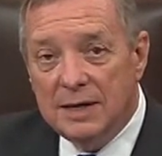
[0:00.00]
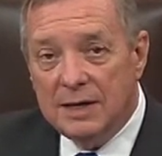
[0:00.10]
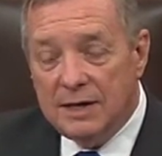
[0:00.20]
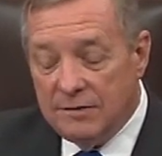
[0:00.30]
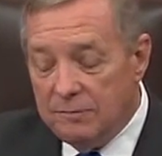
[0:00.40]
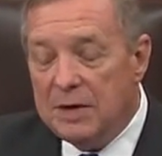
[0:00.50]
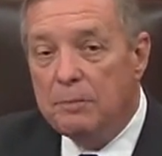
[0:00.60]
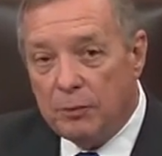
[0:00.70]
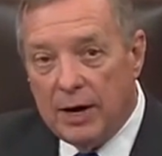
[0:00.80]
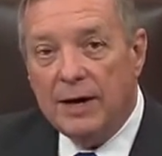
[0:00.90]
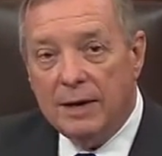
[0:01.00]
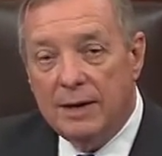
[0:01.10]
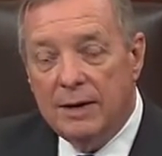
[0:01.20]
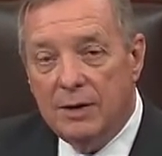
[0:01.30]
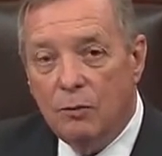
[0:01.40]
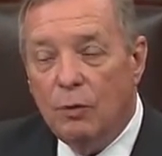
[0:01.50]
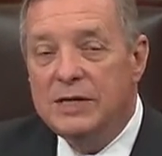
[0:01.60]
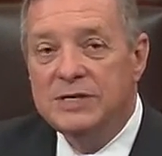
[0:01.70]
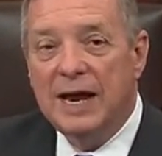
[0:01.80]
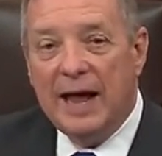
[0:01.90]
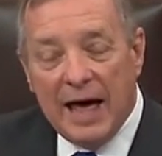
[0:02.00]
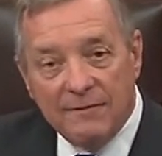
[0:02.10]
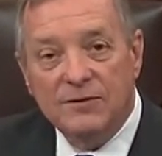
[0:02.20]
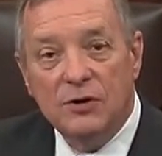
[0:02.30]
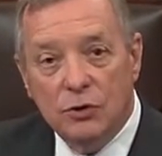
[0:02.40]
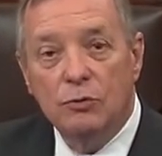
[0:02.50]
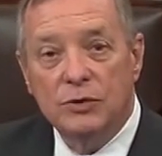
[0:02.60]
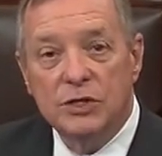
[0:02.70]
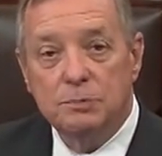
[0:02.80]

Give me a break. What does that have to do with this